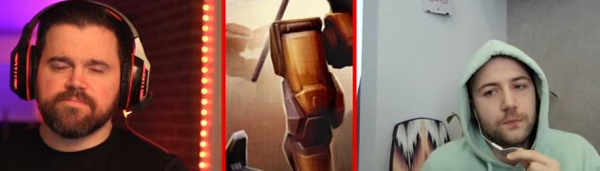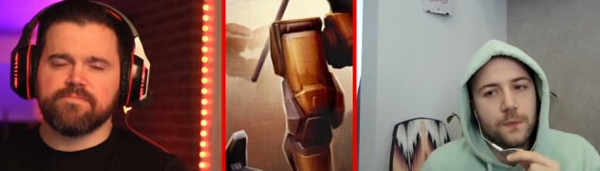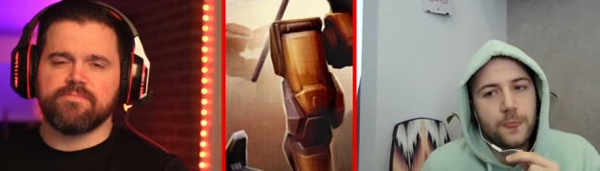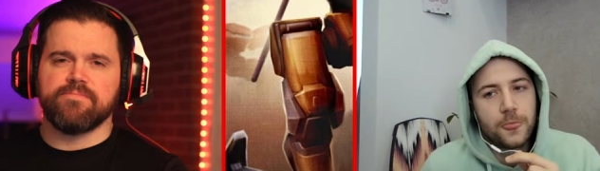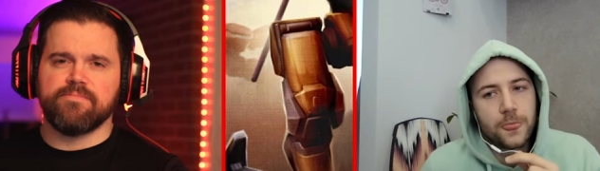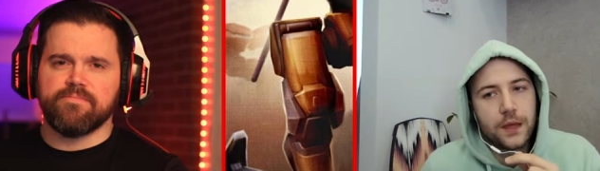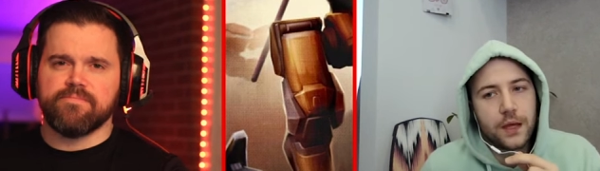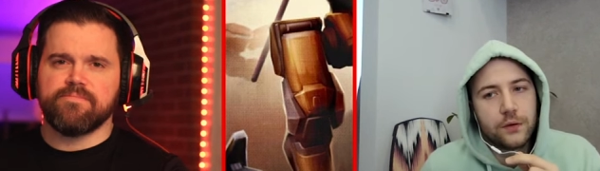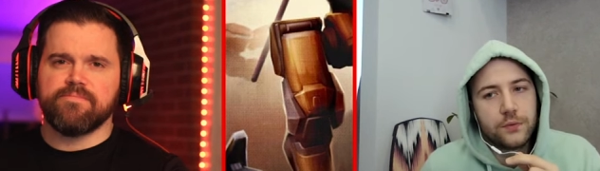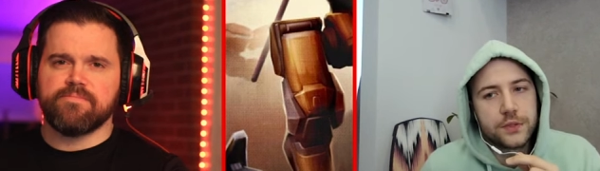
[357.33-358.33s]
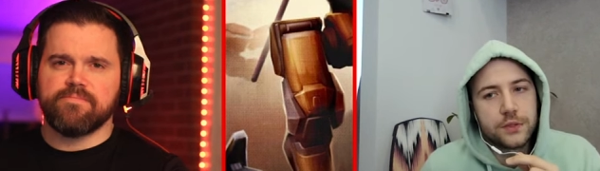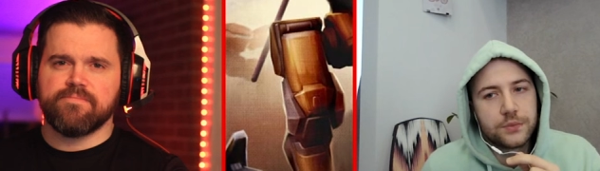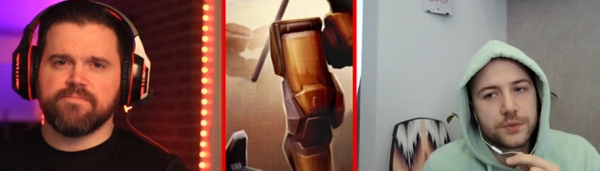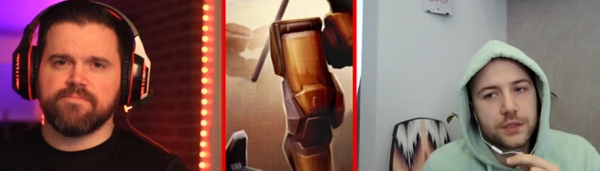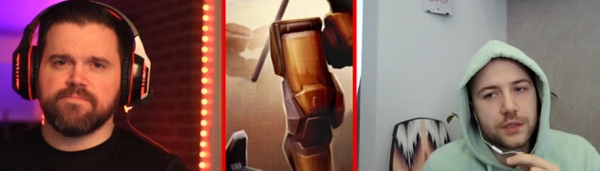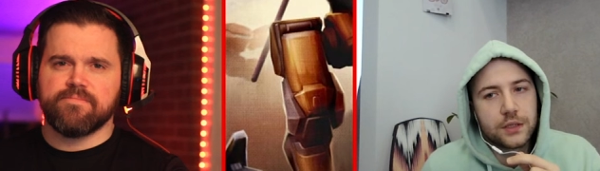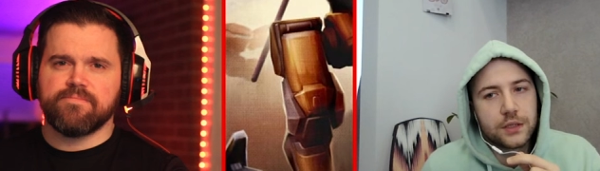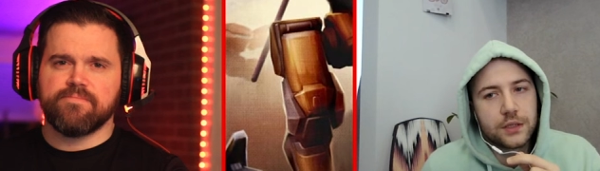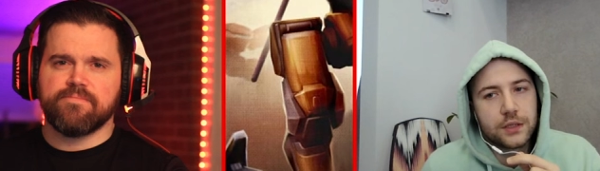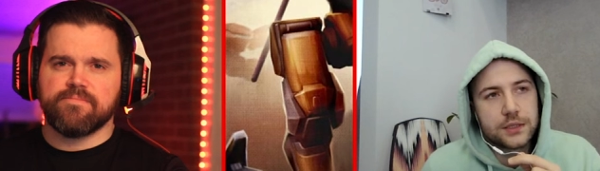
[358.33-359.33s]
Speaker 1: Uh, we dropped c- uh,
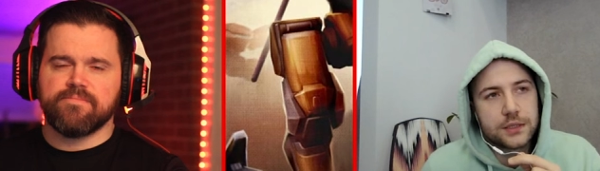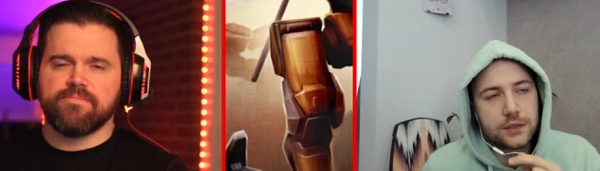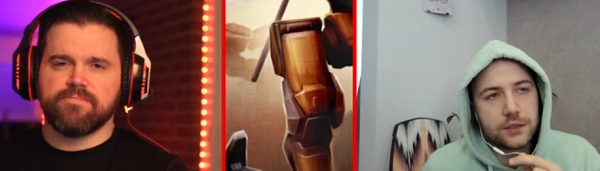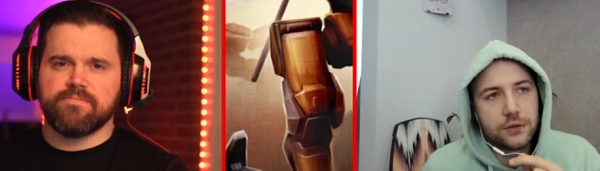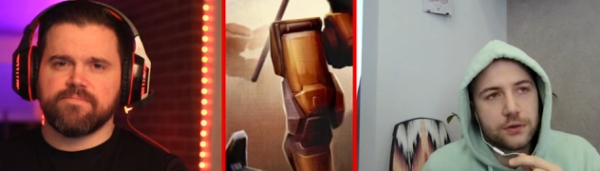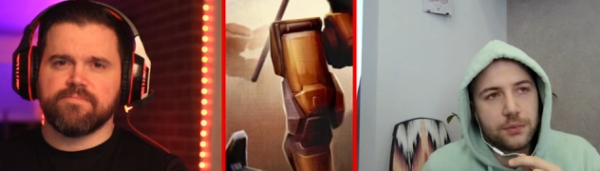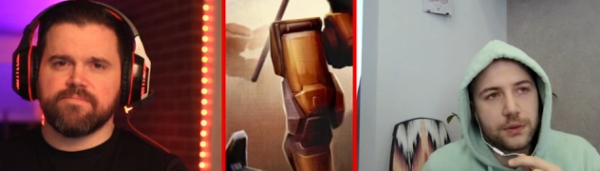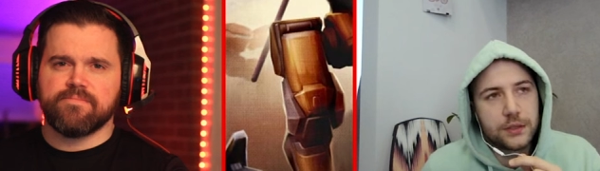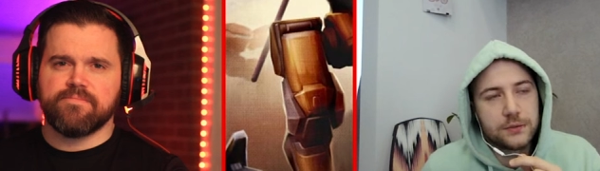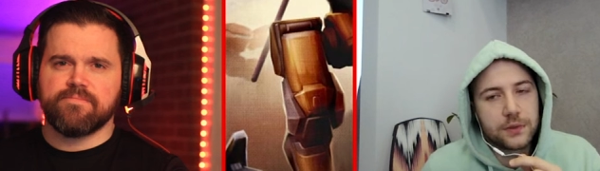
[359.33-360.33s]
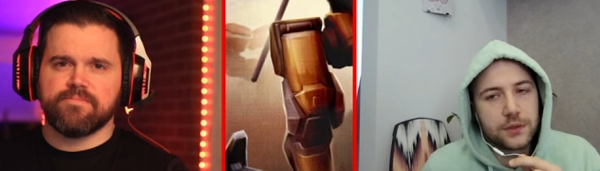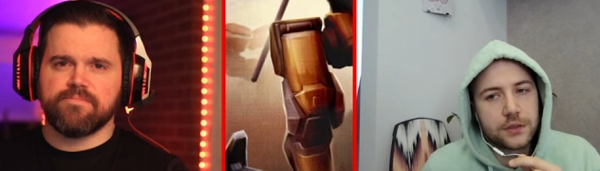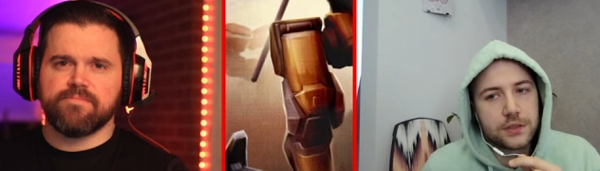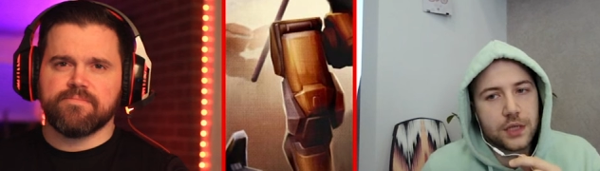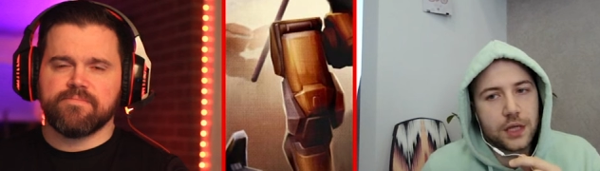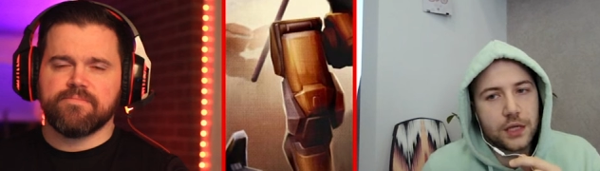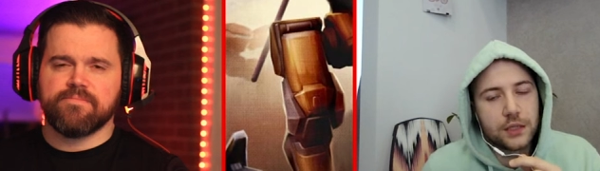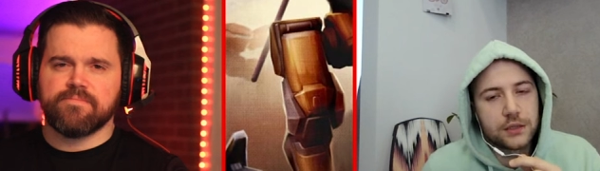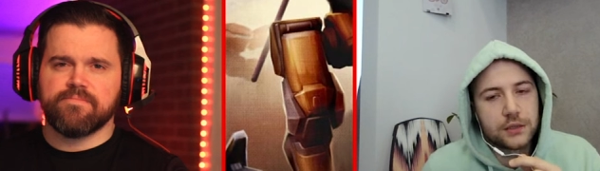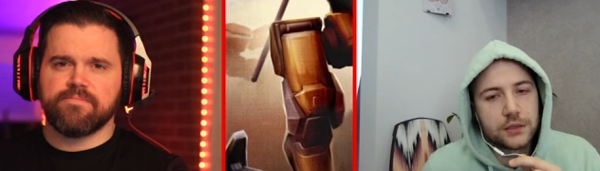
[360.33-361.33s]
cats in her apartment, and
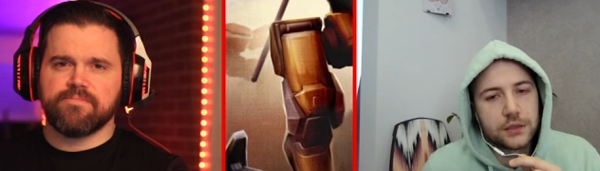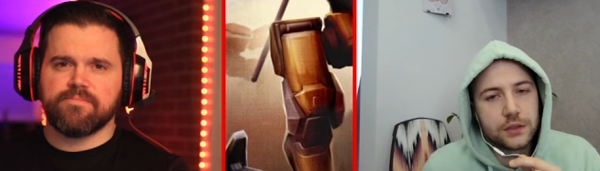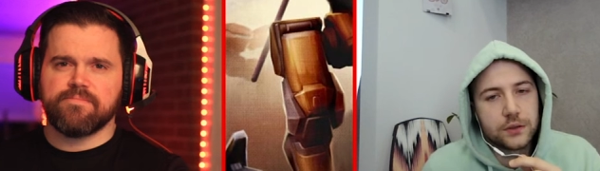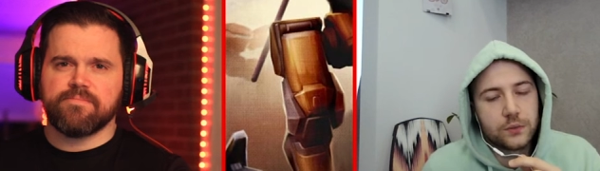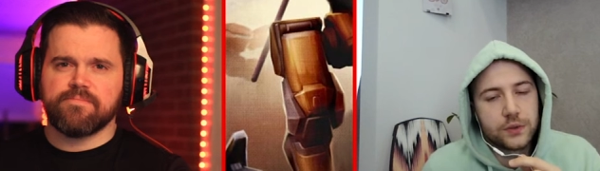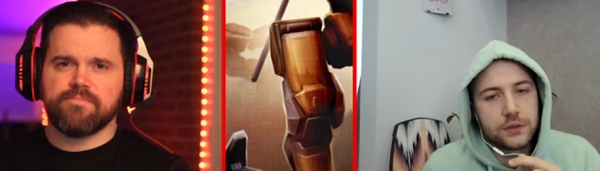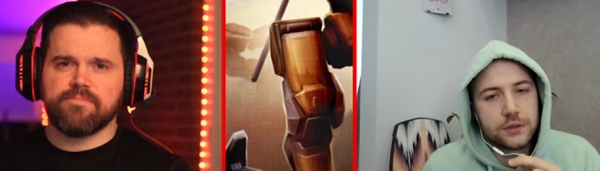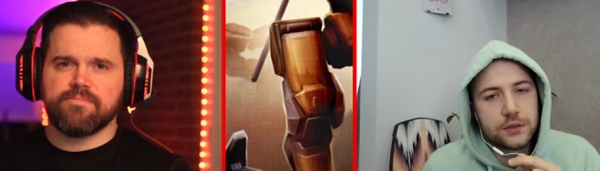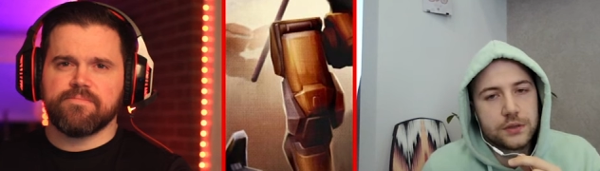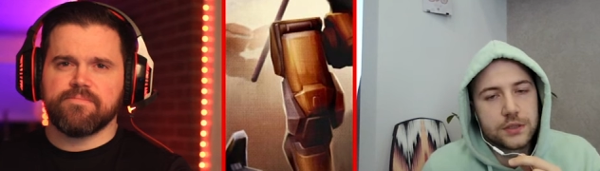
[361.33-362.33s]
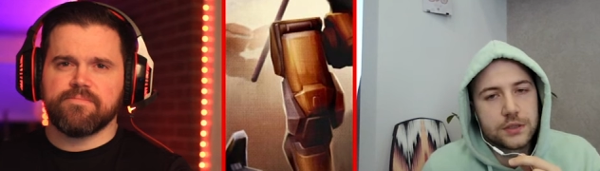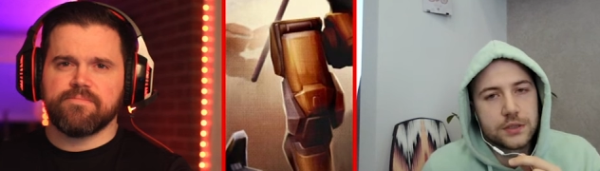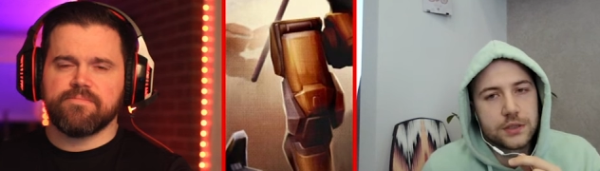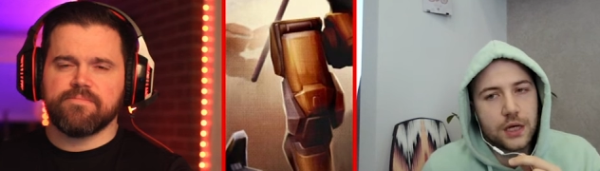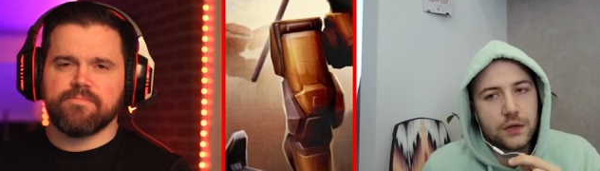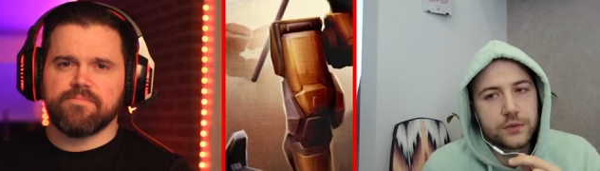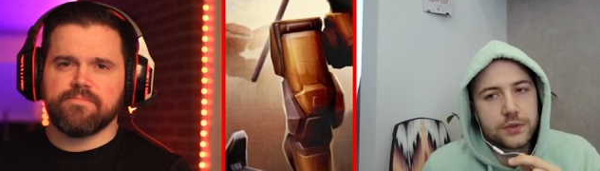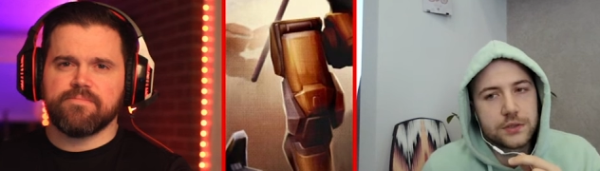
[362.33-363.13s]
uh, we this I was like